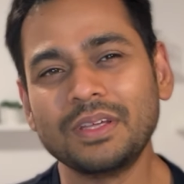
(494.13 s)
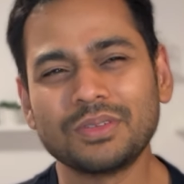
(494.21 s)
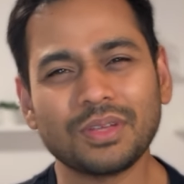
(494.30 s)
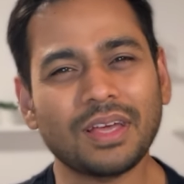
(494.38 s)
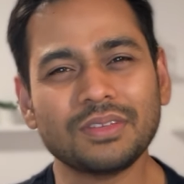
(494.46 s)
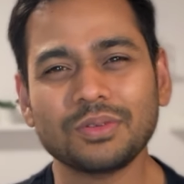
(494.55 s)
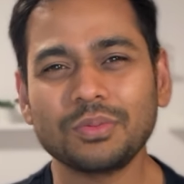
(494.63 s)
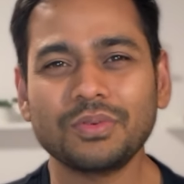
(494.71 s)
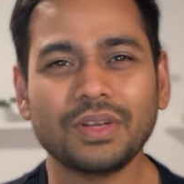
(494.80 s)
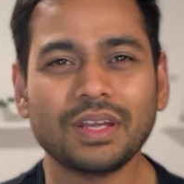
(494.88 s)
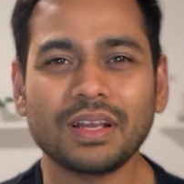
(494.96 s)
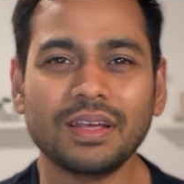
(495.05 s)
So it has to be
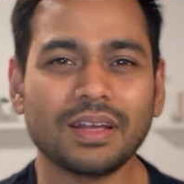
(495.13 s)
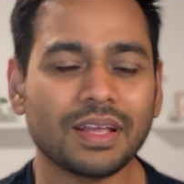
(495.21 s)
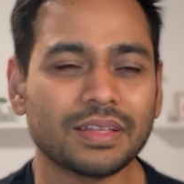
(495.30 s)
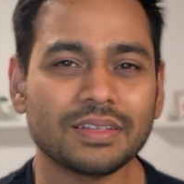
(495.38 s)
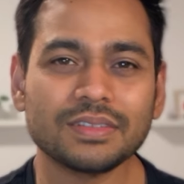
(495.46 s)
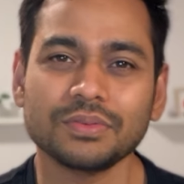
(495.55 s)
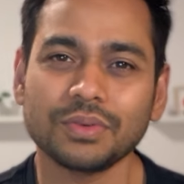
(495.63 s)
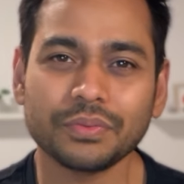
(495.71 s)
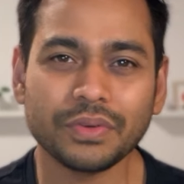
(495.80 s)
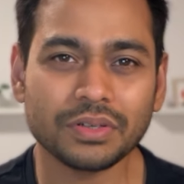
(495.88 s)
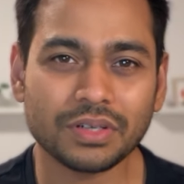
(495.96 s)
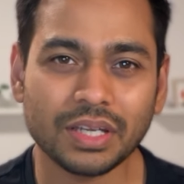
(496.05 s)
very clear, like, this is what we
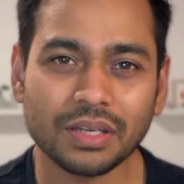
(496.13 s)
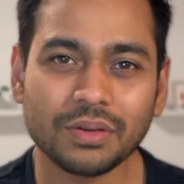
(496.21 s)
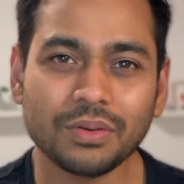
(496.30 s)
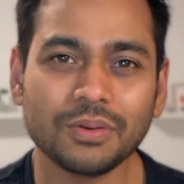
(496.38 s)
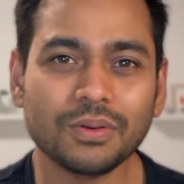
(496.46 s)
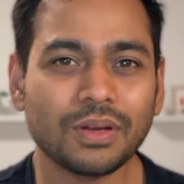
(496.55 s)
are trying to do,